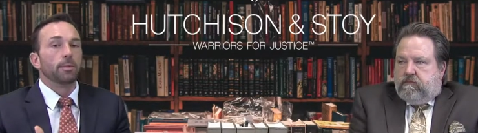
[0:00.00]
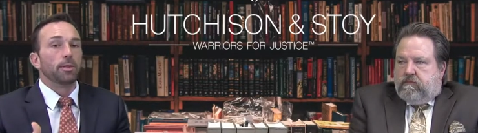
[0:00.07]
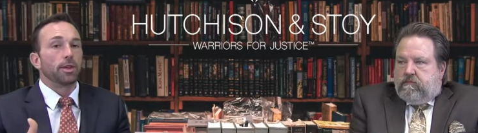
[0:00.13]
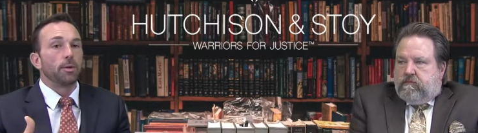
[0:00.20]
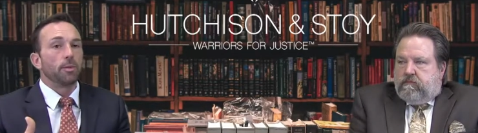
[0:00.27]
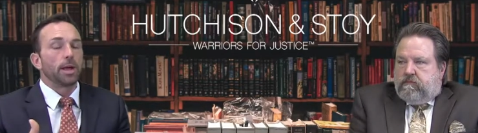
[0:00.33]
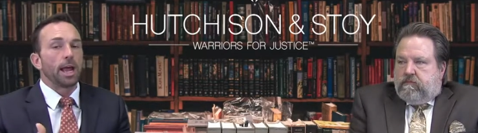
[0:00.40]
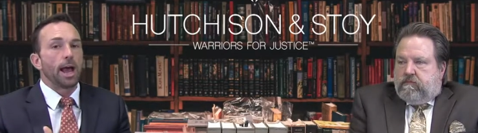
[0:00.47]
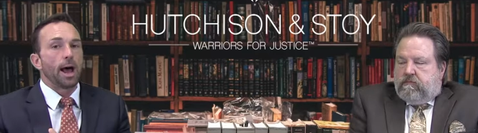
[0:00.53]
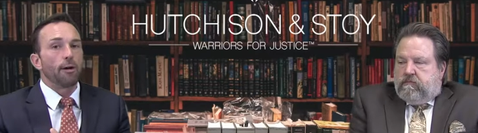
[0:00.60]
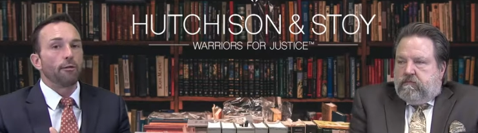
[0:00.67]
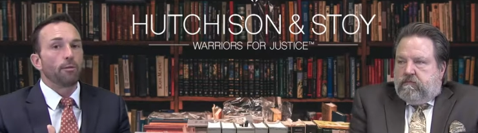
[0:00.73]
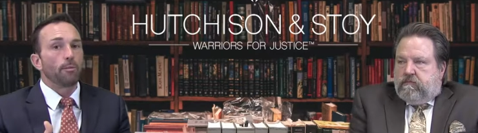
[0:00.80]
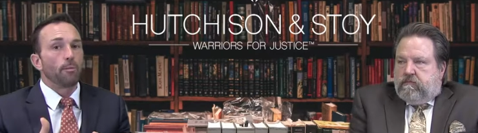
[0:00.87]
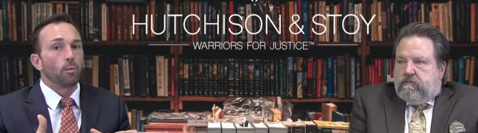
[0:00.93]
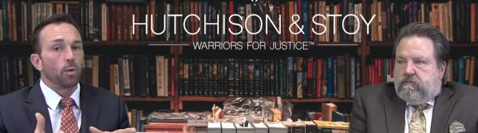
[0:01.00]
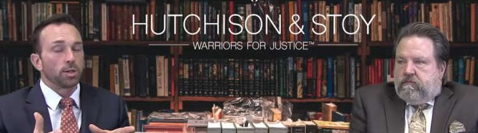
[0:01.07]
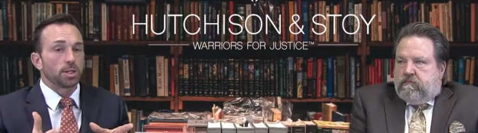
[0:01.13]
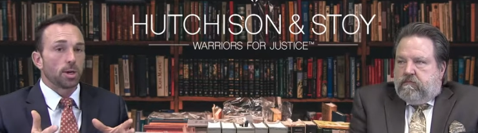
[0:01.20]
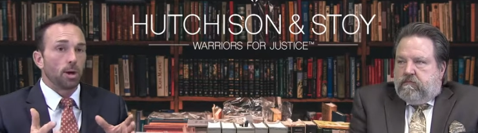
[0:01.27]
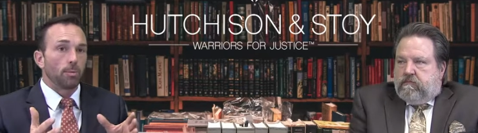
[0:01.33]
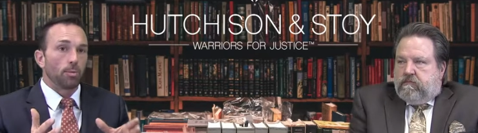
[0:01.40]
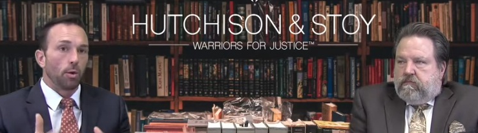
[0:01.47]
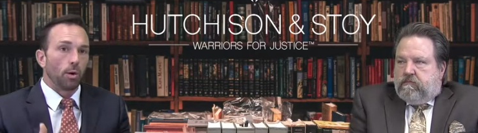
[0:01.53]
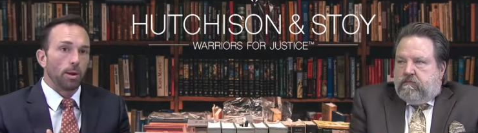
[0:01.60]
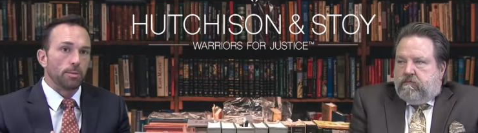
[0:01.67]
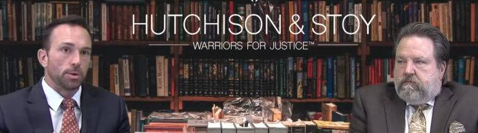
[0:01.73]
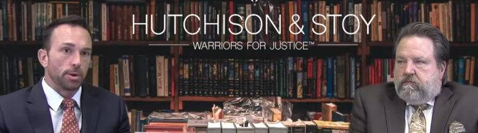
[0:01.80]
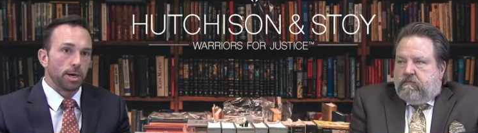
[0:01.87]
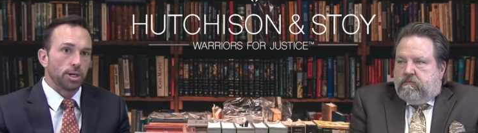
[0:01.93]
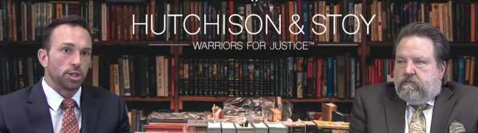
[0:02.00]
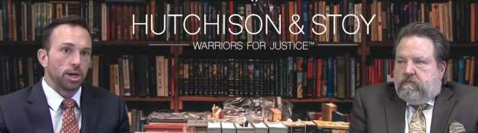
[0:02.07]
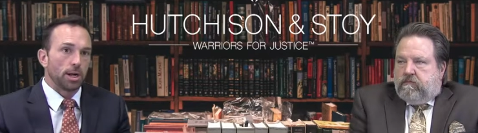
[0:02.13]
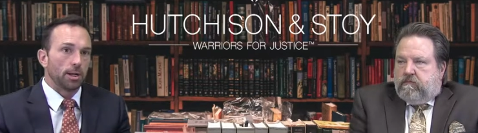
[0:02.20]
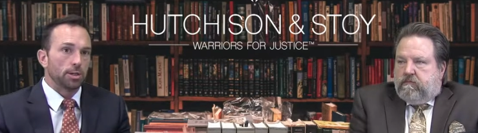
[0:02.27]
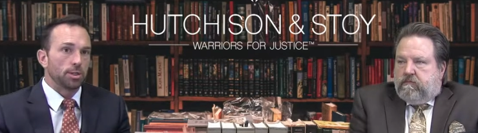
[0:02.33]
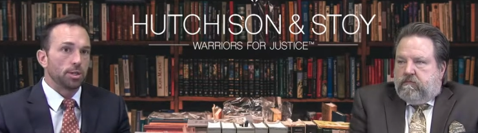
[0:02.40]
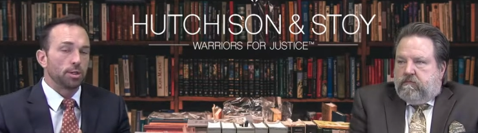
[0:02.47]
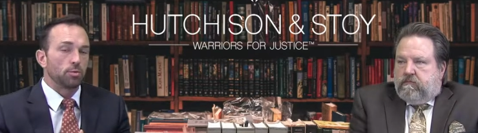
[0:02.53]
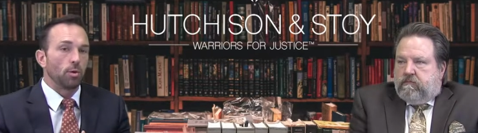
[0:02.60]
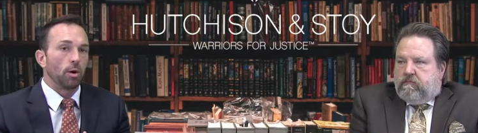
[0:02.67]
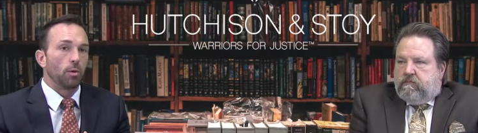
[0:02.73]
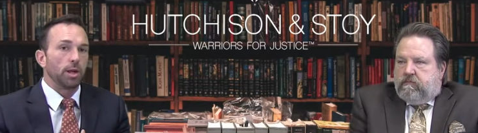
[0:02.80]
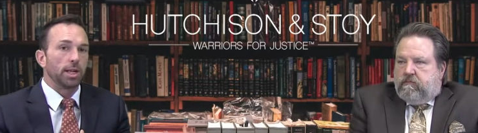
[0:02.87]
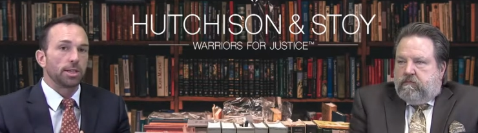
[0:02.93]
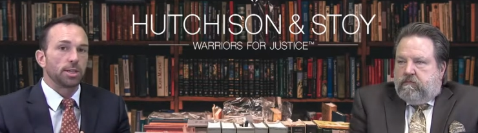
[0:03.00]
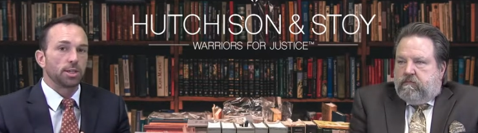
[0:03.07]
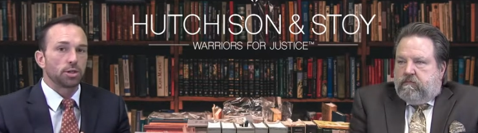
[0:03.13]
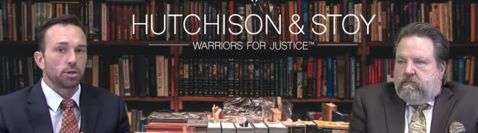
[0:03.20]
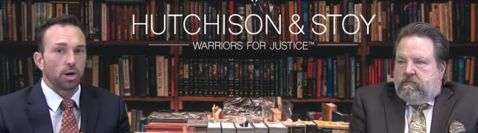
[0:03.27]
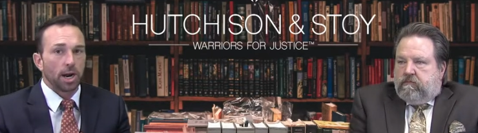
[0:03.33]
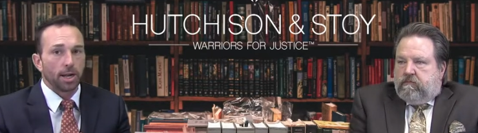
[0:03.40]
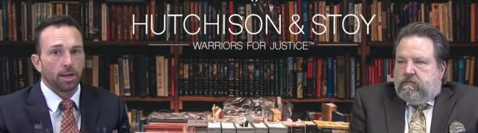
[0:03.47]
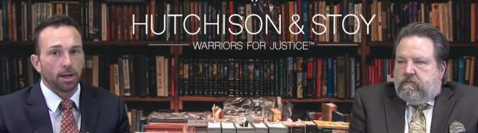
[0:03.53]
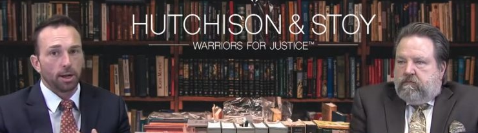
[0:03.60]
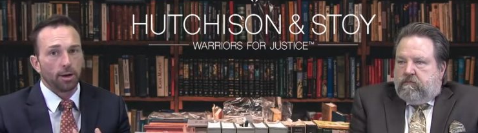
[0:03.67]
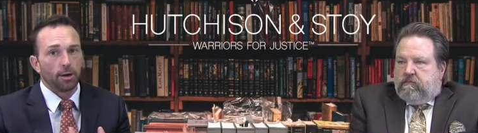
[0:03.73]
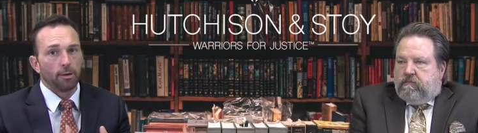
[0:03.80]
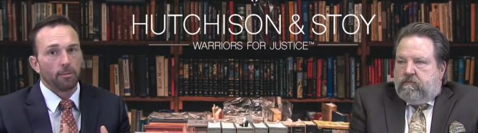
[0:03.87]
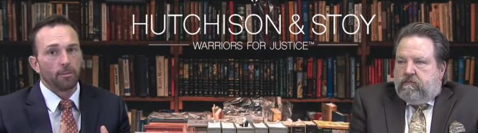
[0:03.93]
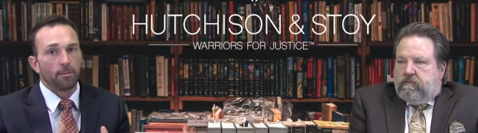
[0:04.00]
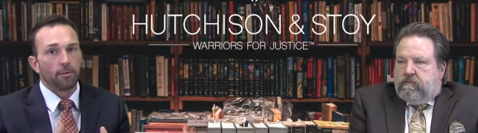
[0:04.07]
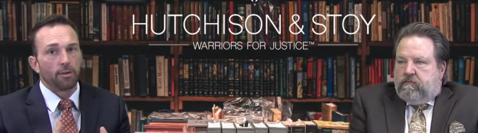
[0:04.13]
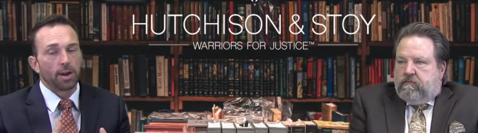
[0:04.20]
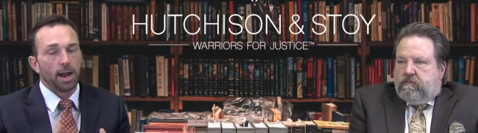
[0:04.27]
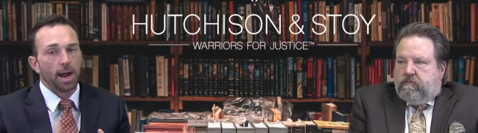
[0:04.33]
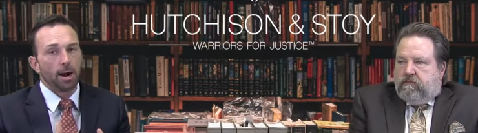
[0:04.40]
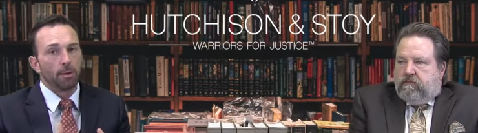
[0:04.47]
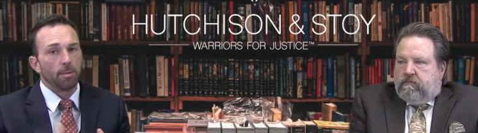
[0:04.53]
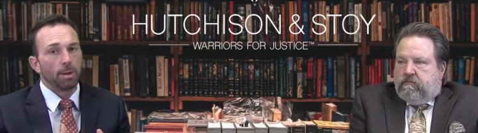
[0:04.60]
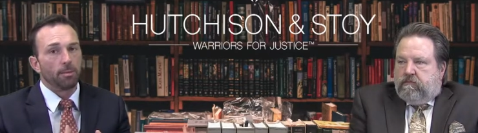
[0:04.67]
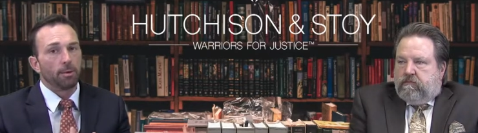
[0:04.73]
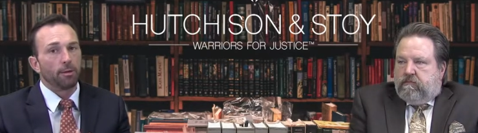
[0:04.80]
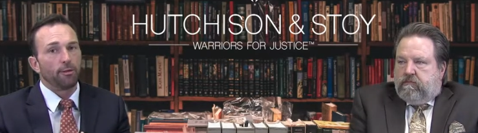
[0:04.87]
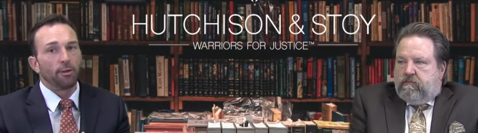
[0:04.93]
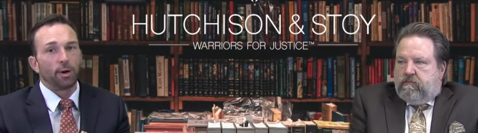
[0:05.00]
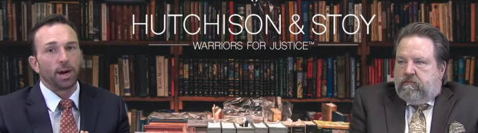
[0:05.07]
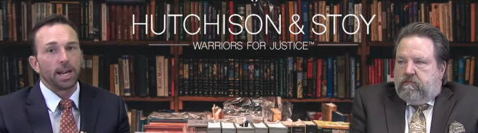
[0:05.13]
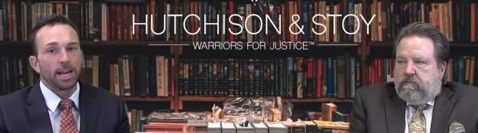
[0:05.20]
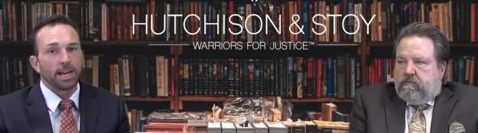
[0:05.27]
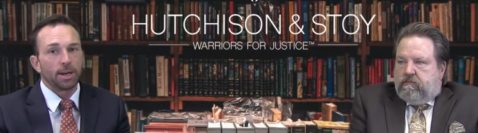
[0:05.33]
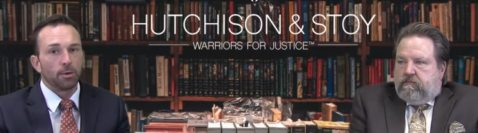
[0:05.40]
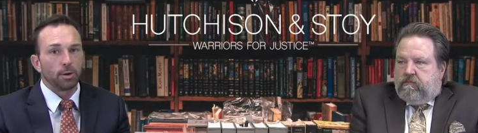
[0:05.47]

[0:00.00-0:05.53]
Speaker 1: But then we have what's called peremptory challenges, where we get to strike a Venire member for any